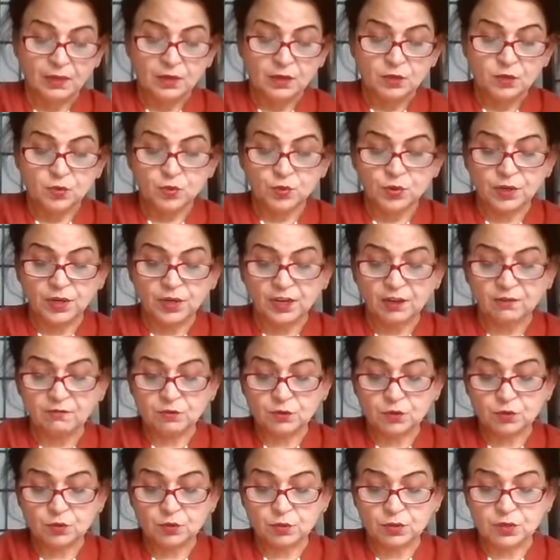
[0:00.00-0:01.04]
Sugriv
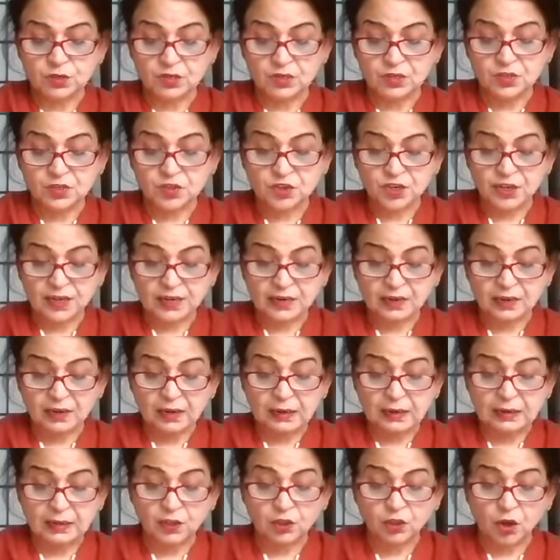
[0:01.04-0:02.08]
stood
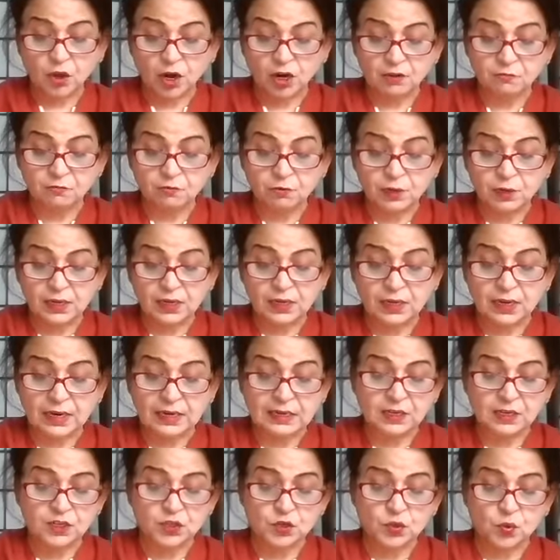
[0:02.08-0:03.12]
staringly, thoughtfully
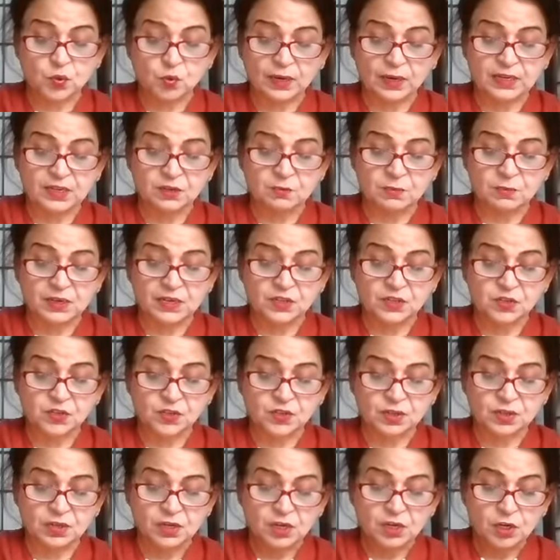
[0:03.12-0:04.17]
at his quiet
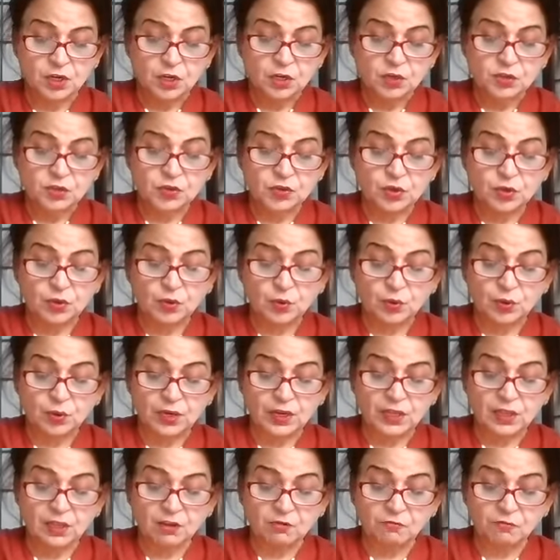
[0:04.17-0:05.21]
minister.
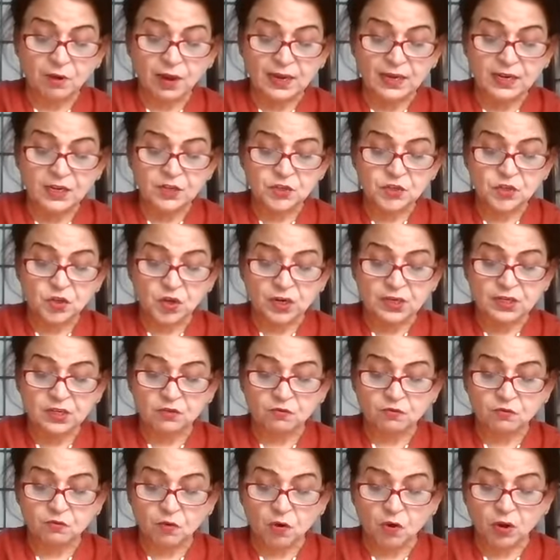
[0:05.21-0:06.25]
Slowly, the wine
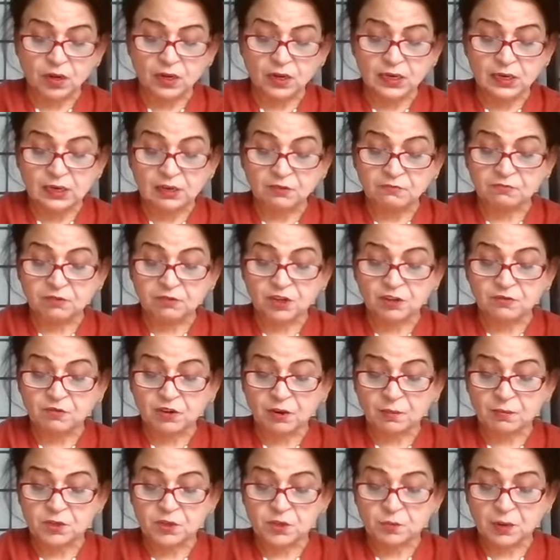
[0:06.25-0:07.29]
sodden fog lifted
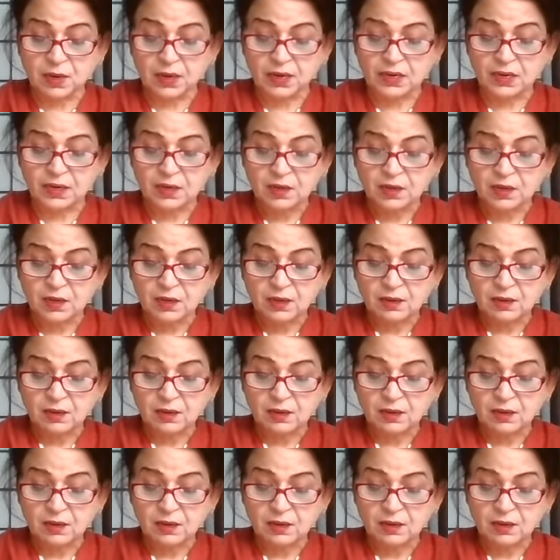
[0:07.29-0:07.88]
from his mind.